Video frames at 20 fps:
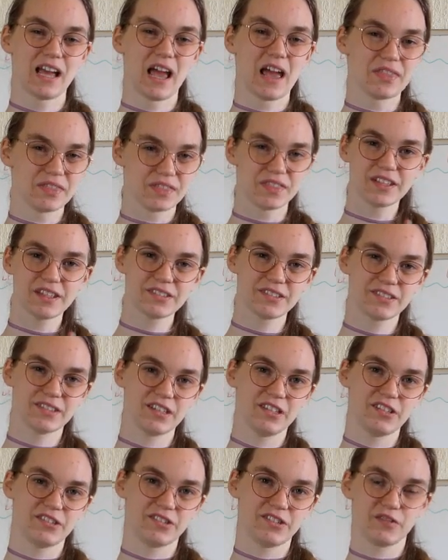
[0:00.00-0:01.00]
And this
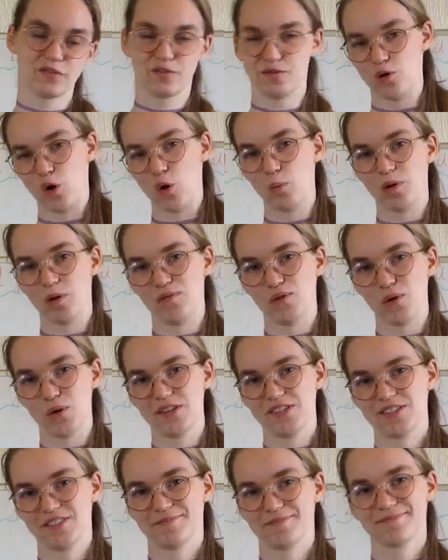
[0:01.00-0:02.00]
is formal voice.
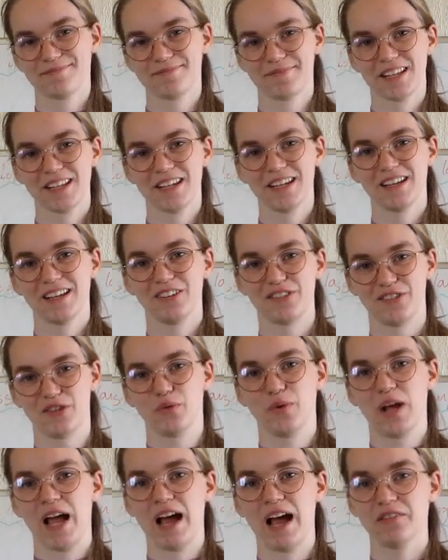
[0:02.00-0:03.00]
So
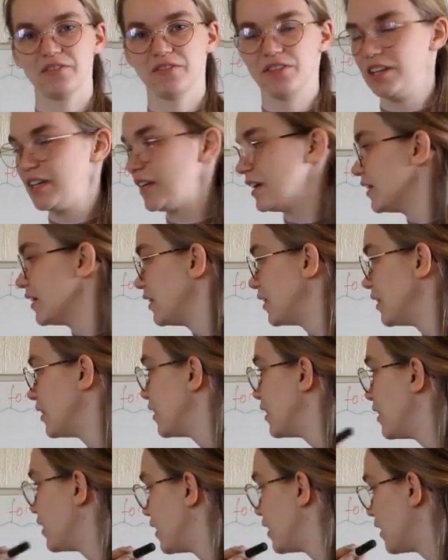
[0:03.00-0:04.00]
we have the
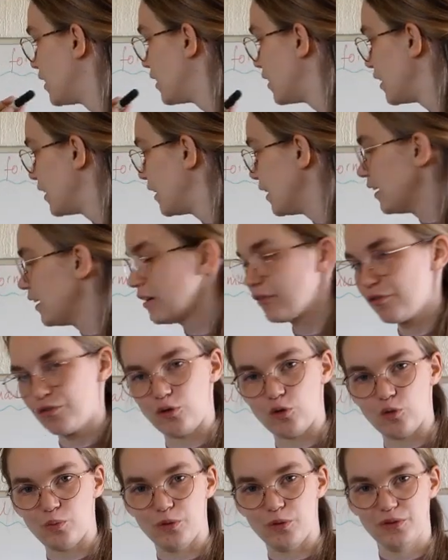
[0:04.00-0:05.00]

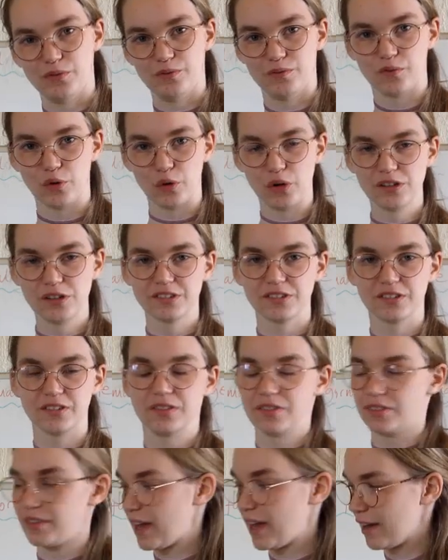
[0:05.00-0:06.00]
informal voice.
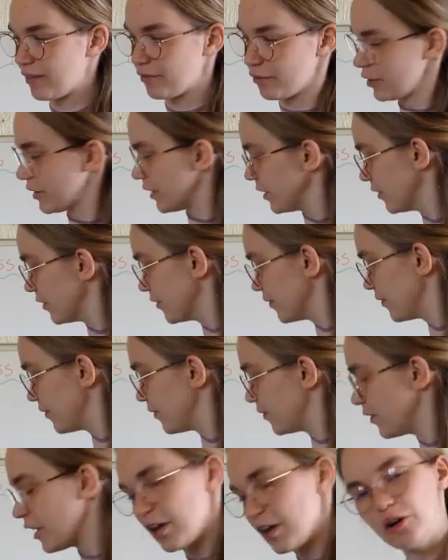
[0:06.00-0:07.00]
I've written
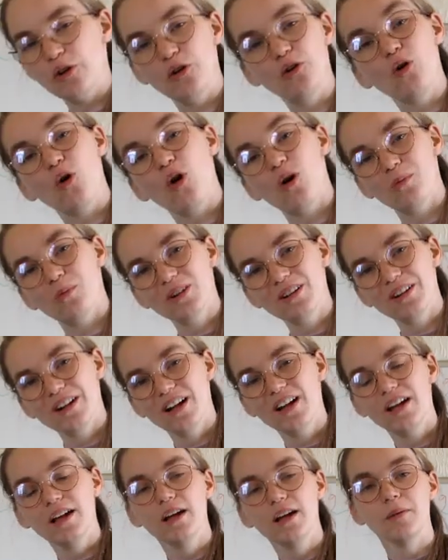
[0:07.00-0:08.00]
normal
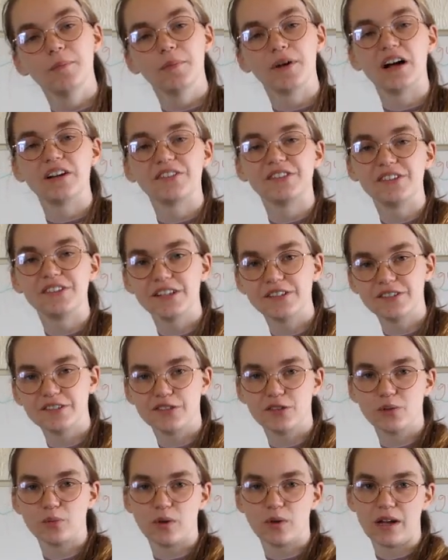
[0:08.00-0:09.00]
because this is
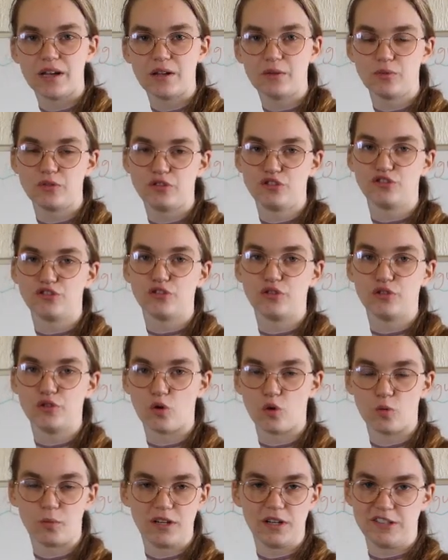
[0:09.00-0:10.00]
the way we just
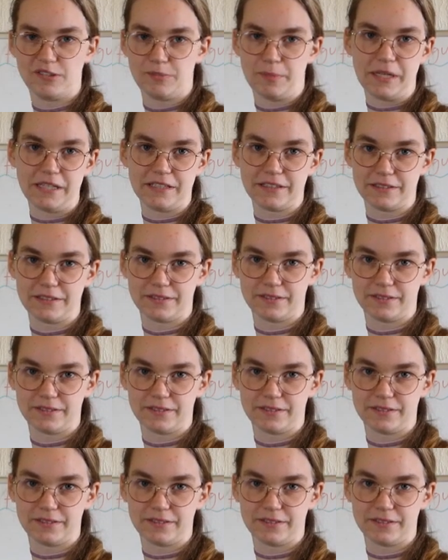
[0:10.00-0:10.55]
normally speak.